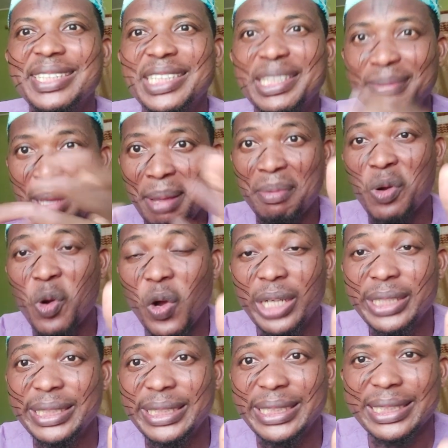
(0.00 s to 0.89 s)
You might be
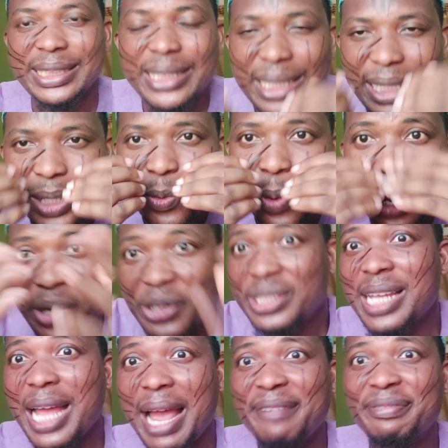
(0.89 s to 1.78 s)
wondering, why
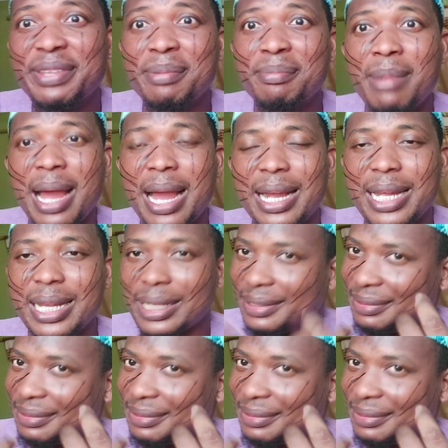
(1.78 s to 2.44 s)
don't I have the mark?